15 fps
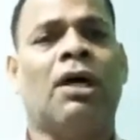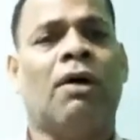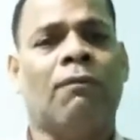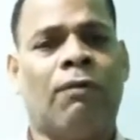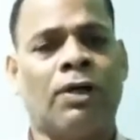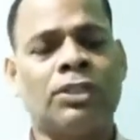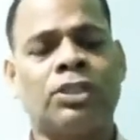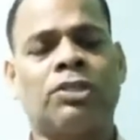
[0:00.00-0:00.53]

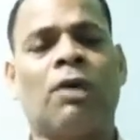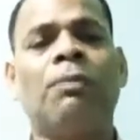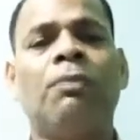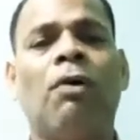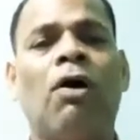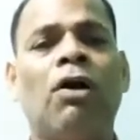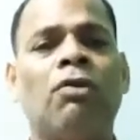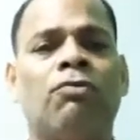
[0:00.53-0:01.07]
First of
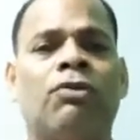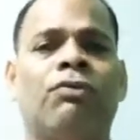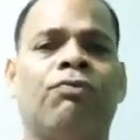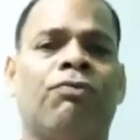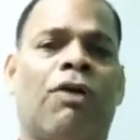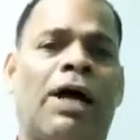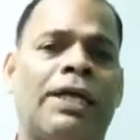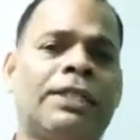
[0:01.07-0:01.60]
all, we
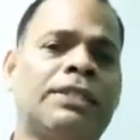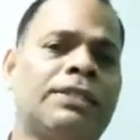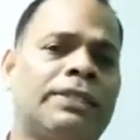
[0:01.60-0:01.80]
find